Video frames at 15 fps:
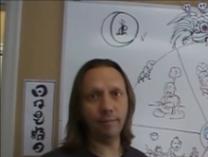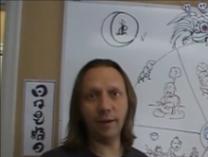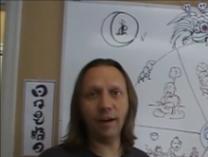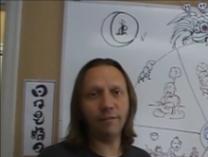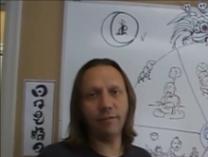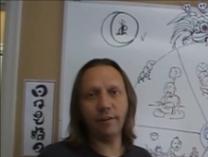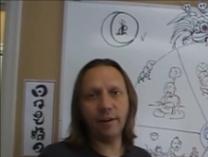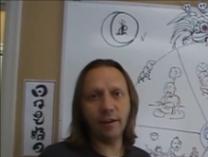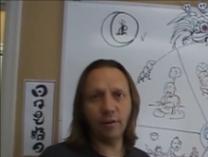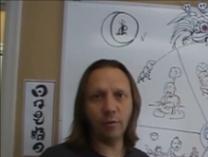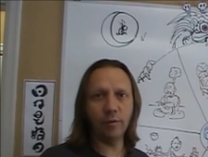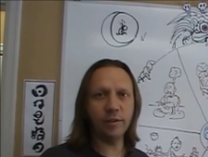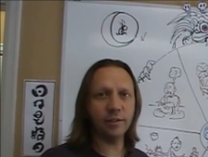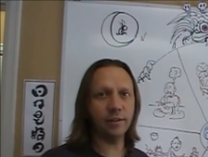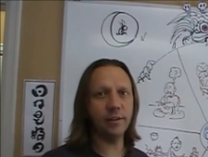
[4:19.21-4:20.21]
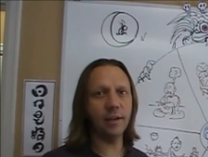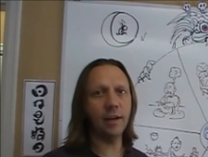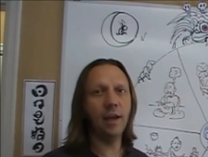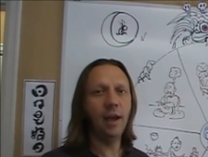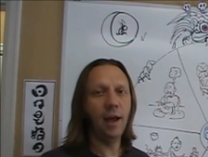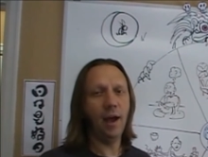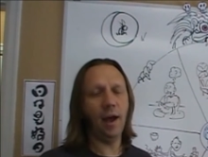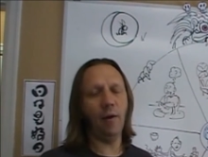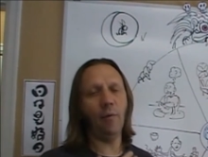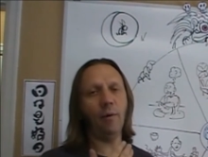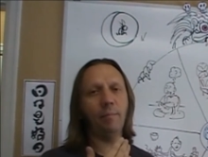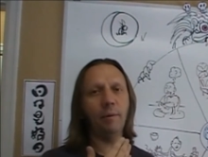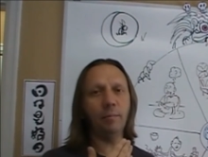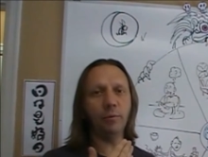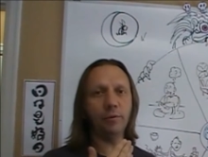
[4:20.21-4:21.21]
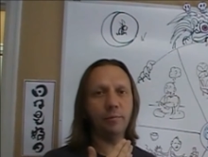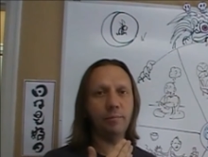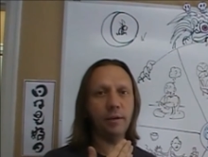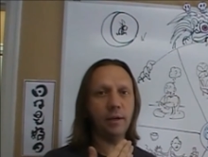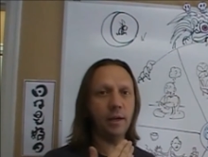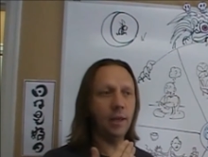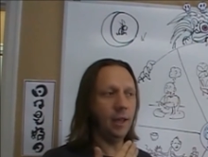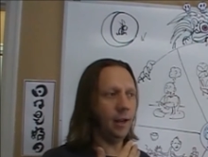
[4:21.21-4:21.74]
Not for any other reason than I want people to be